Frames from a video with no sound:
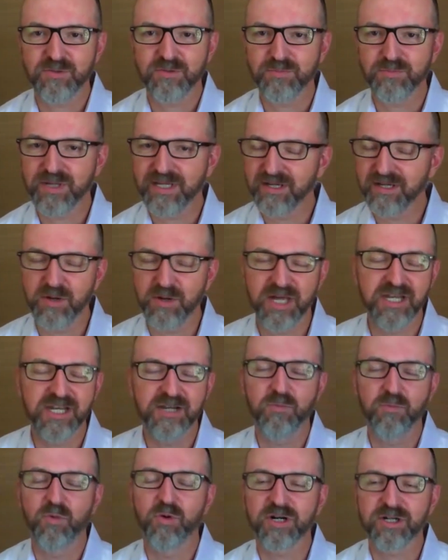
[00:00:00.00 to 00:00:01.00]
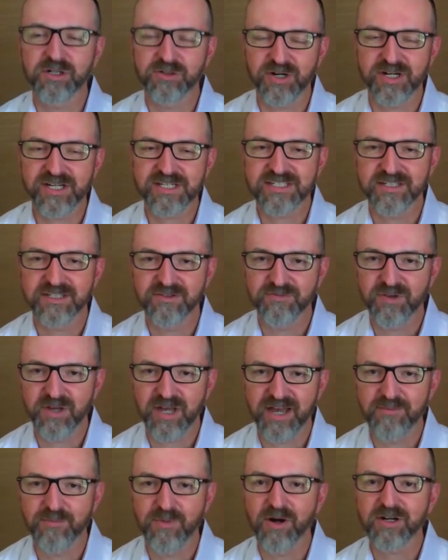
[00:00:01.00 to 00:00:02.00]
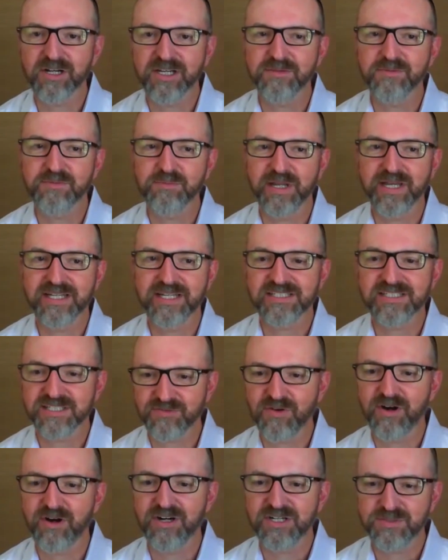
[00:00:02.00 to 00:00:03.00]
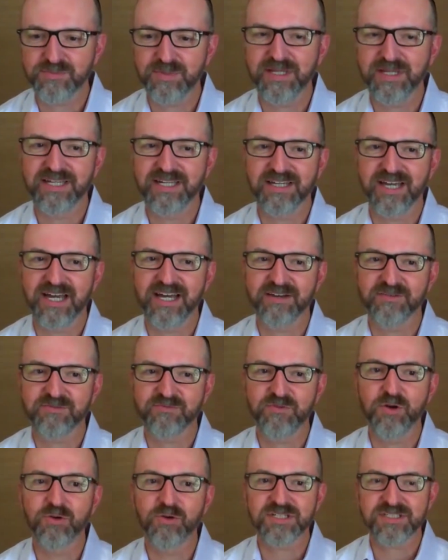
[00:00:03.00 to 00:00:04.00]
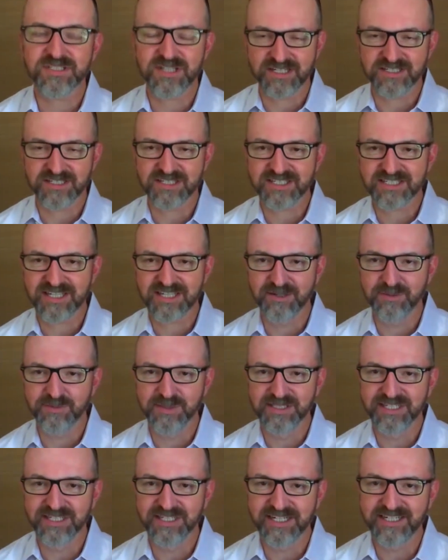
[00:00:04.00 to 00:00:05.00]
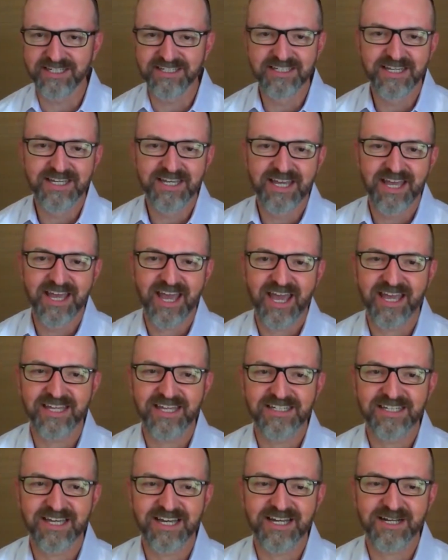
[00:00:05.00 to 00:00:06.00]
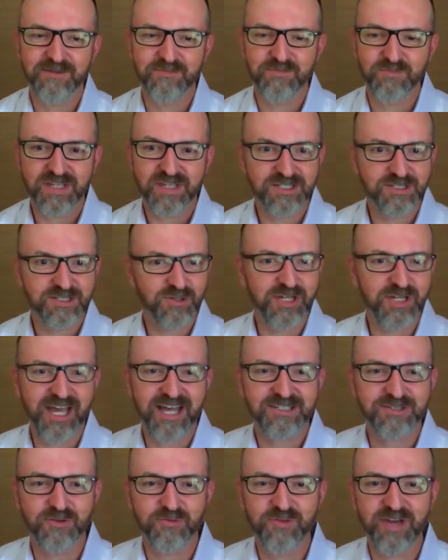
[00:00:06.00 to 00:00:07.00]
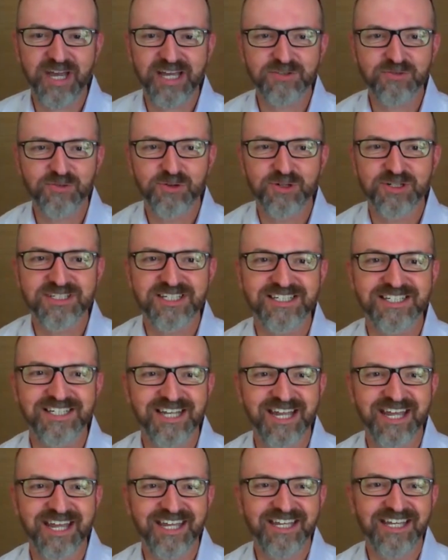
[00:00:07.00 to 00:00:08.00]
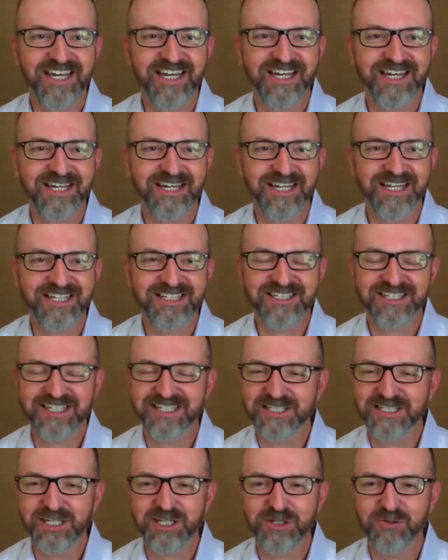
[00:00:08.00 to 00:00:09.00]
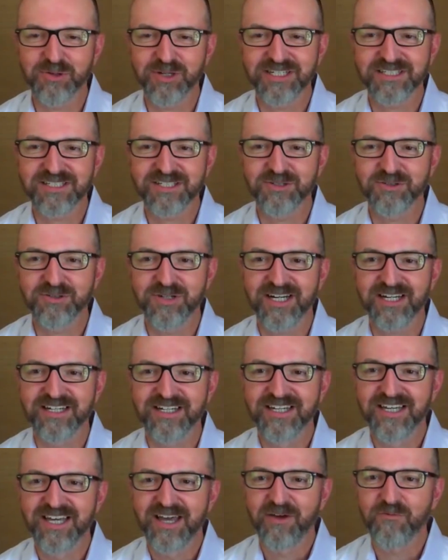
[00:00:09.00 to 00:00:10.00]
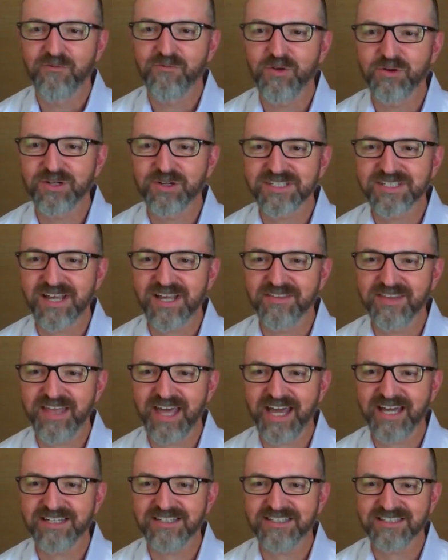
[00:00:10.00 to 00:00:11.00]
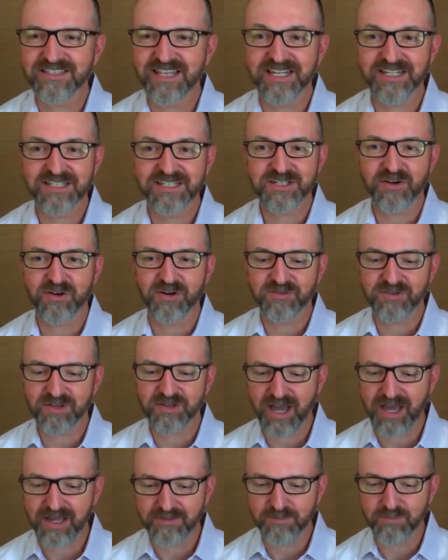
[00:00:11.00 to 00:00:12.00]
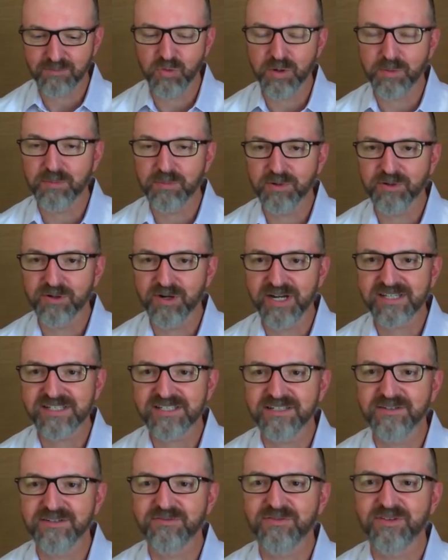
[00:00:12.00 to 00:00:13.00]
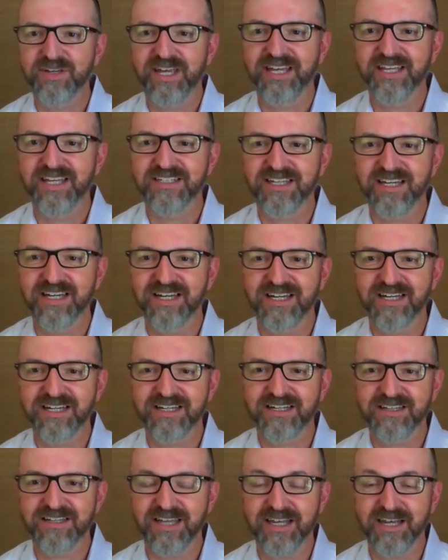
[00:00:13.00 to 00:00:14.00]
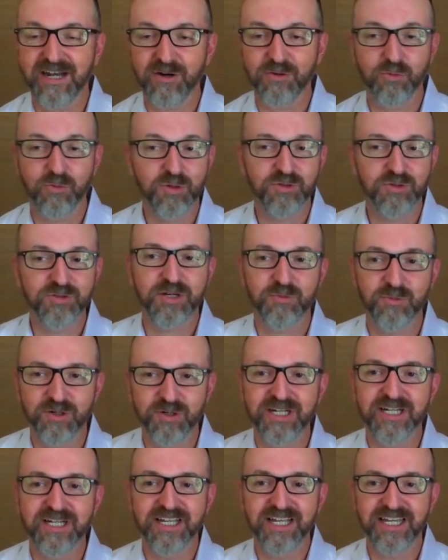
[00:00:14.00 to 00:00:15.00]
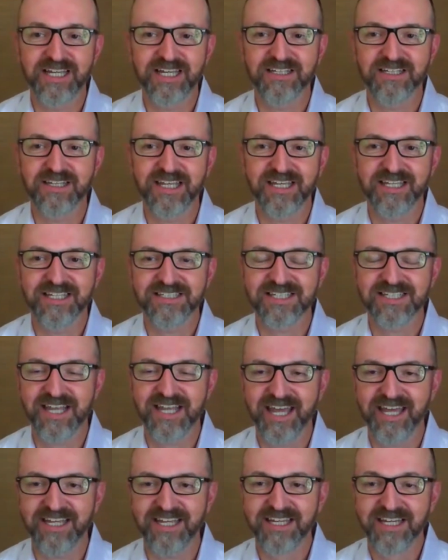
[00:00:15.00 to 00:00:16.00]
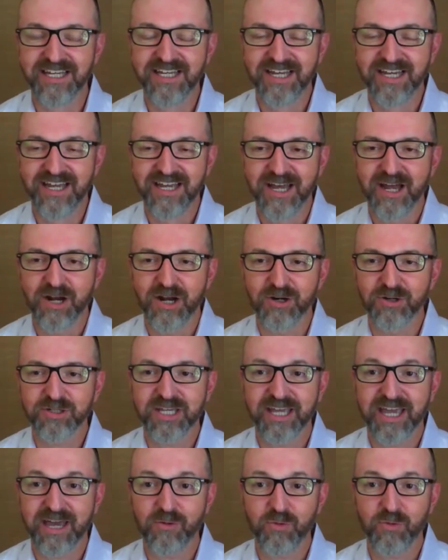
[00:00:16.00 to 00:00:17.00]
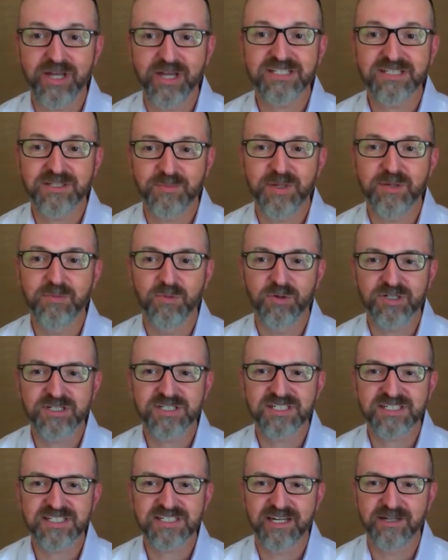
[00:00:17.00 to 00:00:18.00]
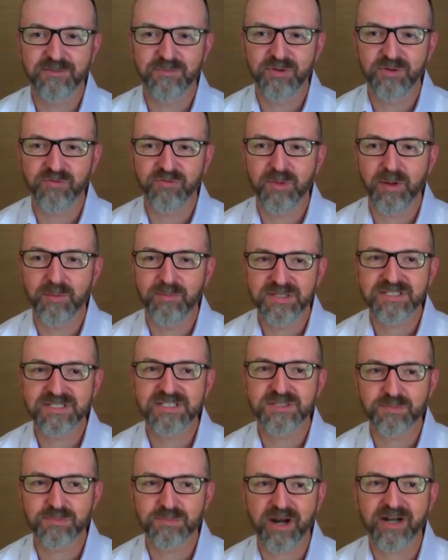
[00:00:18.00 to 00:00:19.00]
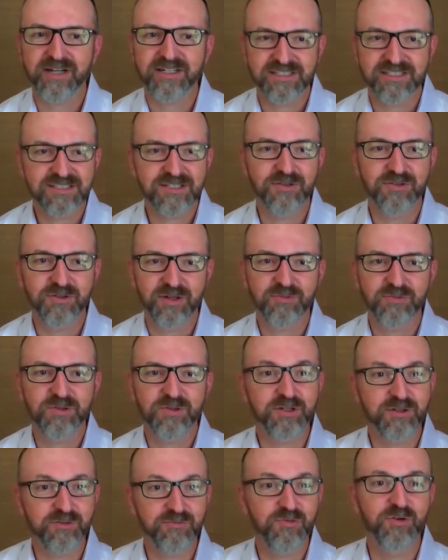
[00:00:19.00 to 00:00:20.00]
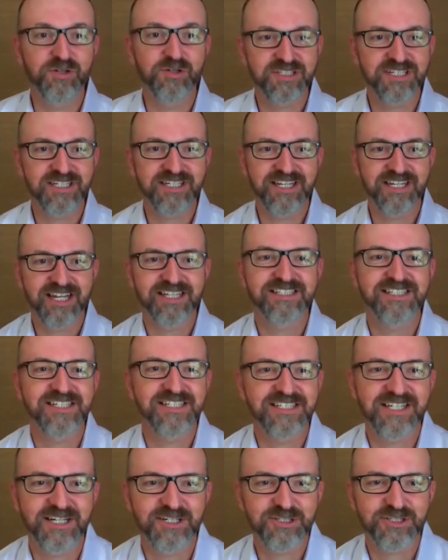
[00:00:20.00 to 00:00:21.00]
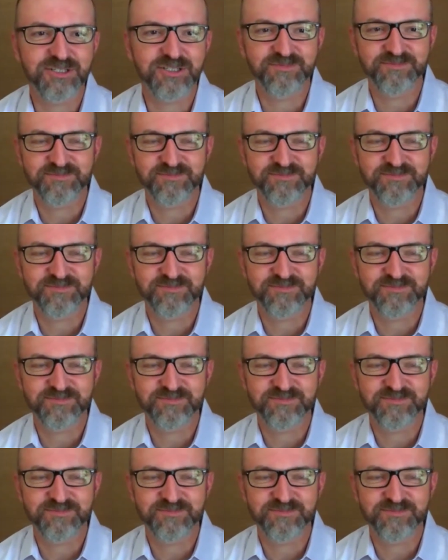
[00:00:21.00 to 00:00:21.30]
being in a more aggressive marketplace as far as being focused on sustainability. And so fast forward to today and continuing to focus on that. Things are gotten more progressive, and our world that we're in today are looking at ways to be more sustainable from a business practice. So looking forward to today's discussion.